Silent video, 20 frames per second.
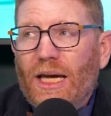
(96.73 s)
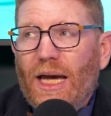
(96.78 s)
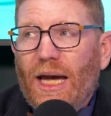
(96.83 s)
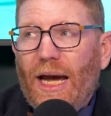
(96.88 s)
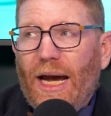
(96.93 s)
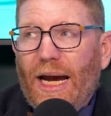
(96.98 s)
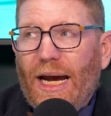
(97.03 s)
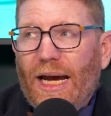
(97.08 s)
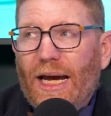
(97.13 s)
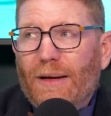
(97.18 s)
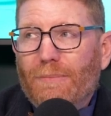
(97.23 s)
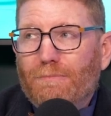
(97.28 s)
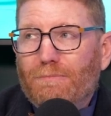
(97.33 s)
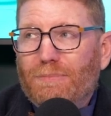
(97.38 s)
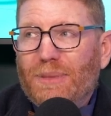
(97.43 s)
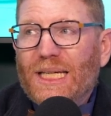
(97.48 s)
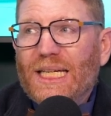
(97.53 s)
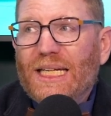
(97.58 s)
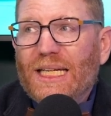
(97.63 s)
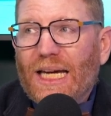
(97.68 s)
and
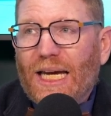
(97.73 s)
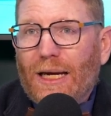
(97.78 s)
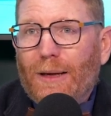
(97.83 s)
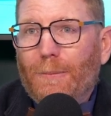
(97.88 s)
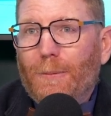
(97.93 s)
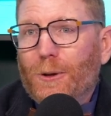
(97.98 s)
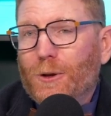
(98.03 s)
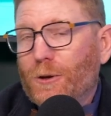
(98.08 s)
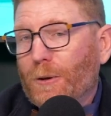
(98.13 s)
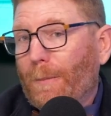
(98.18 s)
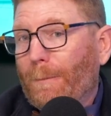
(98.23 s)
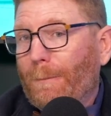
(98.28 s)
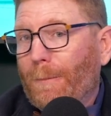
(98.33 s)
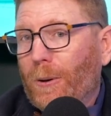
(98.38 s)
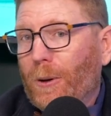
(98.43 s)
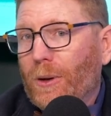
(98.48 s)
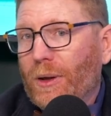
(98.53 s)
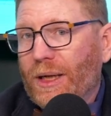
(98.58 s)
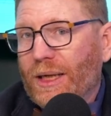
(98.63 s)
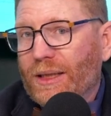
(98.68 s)
being able to
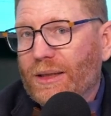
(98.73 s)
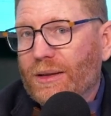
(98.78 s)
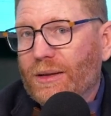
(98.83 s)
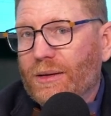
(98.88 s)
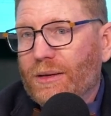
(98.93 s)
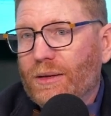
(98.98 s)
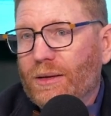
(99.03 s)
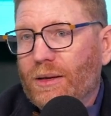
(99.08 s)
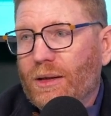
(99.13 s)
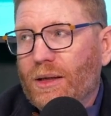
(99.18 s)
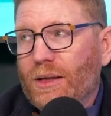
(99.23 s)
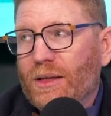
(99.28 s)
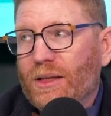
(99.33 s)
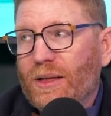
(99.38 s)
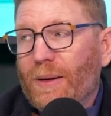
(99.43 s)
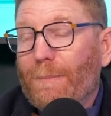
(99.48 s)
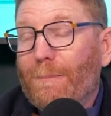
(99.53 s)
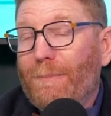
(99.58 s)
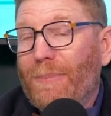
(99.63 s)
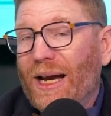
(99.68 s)
put the
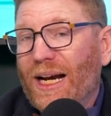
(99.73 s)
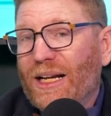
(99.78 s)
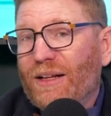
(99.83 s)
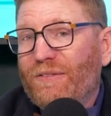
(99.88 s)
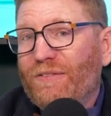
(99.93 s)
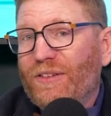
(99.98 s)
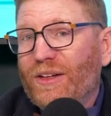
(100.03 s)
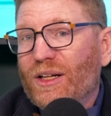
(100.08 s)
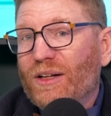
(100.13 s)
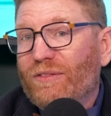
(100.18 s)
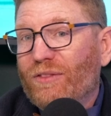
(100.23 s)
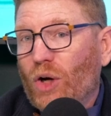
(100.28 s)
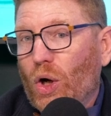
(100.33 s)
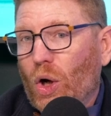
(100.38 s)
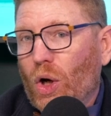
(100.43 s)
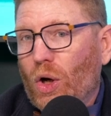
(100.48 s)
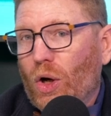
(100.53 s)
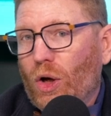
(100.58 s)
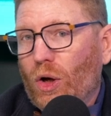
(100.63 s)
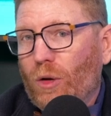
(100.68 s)
benefit of
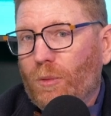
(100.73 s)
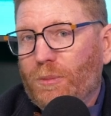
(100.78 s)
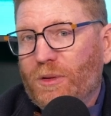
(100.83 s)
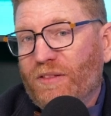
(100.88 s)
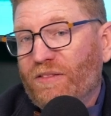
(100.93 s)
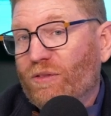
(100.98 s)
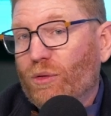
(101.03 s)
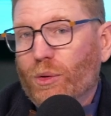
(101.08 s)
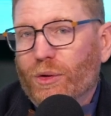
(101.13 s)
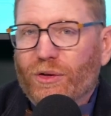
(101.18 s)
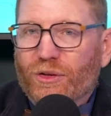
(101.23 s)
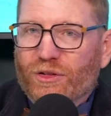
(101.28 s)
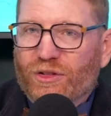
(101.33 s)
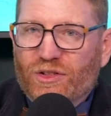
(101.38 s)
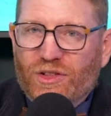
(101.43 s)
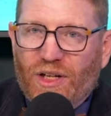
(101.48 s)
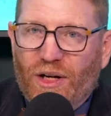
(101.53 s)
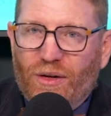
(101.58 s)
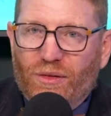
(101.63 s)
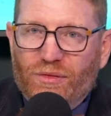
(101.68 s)
all before
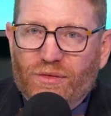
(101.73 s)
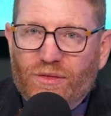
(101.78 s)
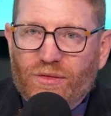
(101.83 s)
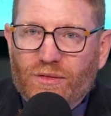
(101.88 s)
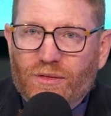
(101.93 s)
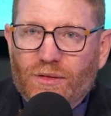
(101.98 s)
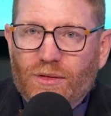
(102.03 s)
yourself.